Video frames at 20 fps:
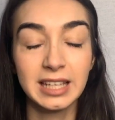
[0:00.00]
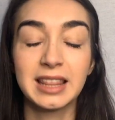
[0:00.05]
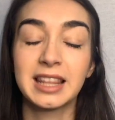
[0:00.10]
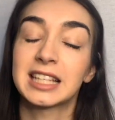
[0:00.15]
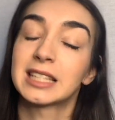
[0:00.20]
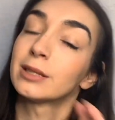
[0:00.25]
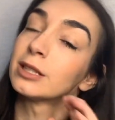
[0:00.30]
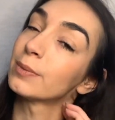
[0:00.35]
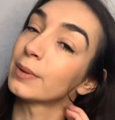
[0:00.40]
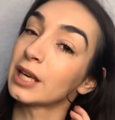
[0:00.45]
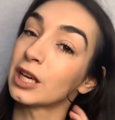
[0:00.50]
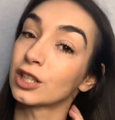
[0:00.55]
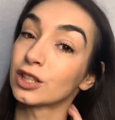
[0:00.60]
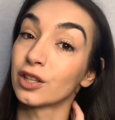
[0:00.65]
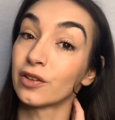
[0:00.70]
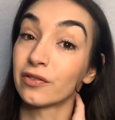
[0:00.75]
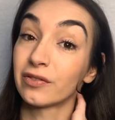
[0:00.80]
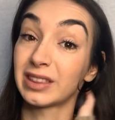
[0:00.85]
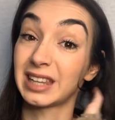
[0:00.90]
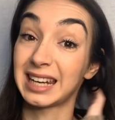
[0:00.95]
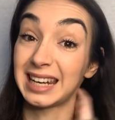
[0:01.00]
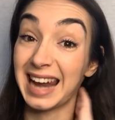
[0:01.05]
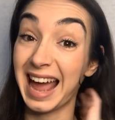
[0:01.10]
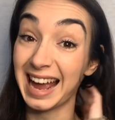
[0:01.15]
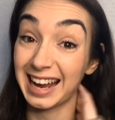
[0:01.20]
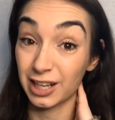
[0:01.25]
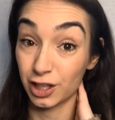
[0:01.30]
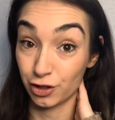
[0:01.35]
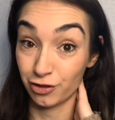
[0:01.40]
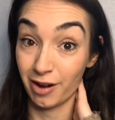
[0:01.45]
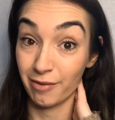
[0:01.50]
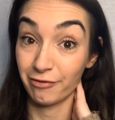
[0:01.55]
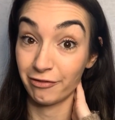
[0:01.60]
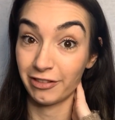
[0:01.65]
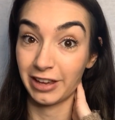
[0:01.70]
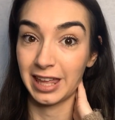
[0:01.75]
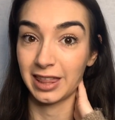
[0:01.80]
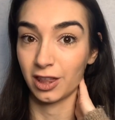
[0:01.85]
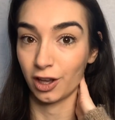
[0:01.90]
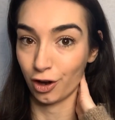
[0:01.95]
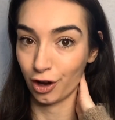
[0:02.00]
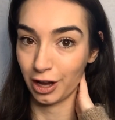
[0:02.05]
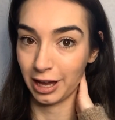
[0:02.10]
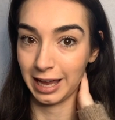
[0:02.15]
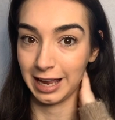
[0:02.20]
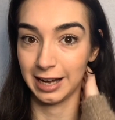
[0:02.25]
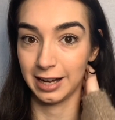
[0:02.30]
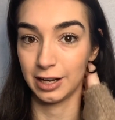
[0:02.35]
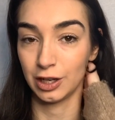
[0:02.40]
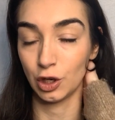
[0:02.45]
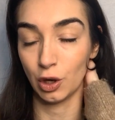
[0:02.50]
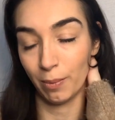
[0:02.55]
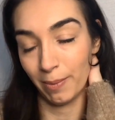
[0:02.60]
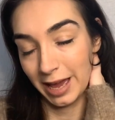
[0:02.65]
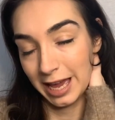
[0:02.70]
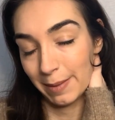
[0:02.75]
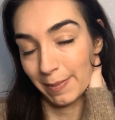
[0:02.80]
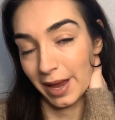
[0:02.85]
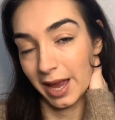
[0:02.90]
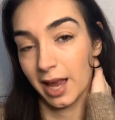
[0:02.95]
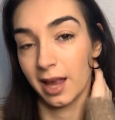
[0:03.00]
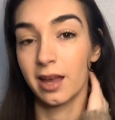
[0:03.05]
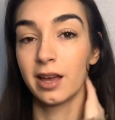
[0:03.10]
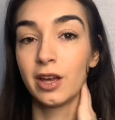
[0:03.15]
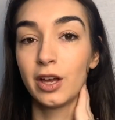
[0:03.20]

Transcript: This is because of the neck strength in your baby.